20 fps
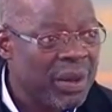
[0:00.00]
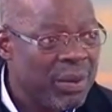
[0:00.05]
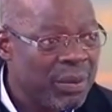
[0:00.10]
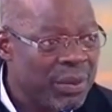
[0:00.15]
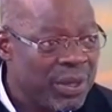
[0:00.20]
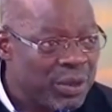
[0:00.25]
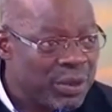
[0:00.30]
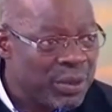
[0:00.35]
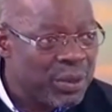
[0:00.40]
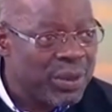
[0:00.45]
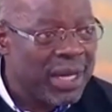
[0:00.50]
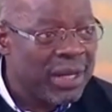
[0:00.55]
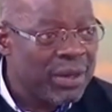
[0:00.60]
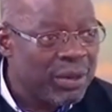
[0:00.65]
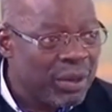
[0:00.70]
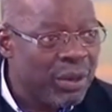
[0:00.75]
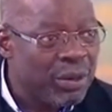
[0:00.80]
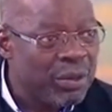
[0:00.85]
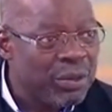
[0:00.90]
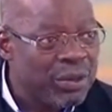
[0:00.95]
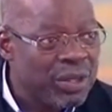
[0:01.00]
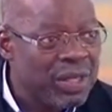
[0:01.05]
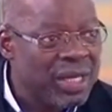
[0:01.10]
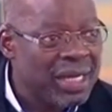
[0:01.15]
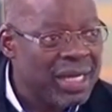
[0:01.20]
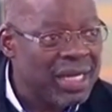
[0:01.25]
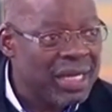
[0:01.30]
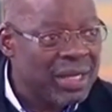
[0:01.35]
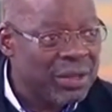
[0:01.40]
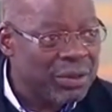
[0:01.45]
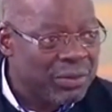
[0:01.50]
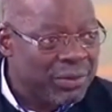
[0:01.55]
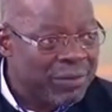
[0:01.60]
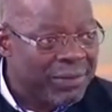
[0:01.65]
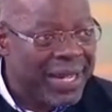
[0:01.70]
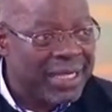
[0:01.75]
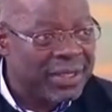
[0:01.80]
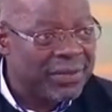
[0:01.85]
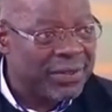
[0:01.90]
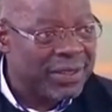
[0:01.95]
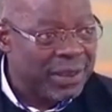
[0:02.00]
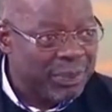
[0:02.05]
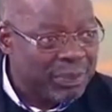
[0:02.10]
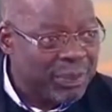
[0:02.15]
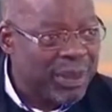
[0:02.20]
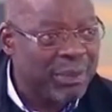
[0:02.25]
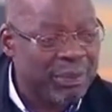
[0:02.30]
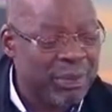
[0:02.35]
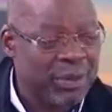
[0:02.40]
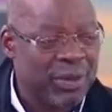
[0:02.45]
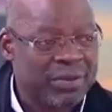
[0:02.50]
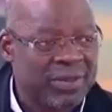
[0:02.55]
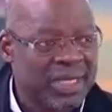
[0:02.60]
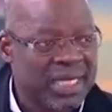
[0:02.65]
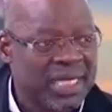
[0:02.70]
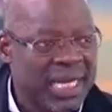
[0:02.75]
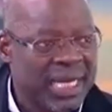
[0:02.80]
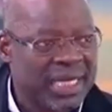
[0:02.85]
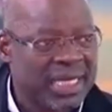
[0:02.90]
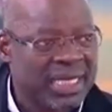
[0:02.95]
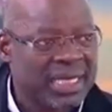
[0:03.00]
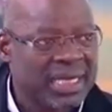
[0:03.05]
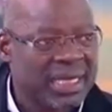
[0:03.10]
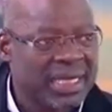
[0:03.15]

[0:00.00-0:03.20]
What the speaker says: We took an oath to fight for the people of this country.